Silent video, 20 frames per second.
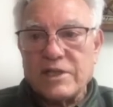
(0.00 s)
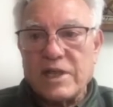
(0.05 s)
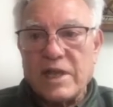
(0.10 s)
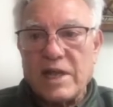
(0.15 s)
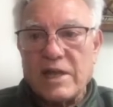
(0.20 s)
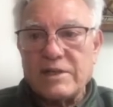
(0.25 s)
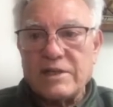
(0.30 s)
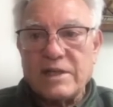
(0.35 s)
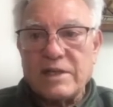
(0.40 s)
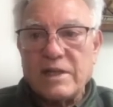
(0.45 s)

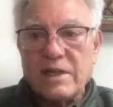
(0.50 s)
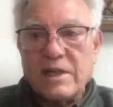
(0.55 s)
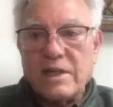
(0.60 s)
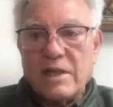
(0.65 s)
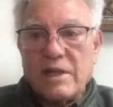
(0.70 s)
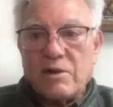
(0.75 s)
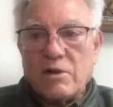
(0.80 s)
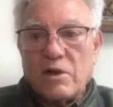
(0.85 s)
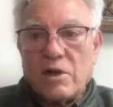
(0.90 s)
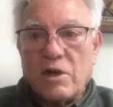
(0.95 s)
And the
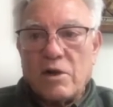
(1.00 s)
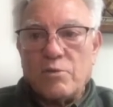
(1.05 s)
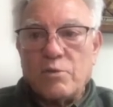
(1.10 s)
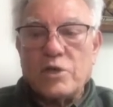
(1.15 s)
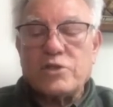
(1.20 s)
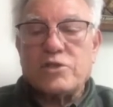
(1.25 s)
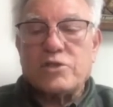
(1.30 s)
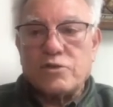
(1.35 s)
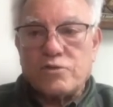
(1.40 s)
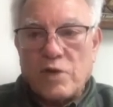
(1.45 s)

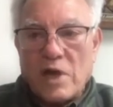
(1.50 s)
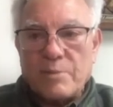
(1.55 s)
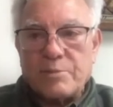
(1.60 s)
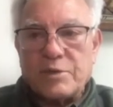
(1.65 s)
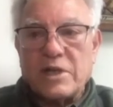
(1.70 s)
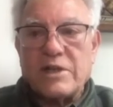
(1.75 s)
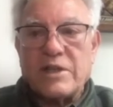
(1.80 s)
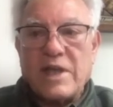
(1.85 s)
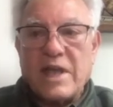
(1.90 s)
Richard Trumka,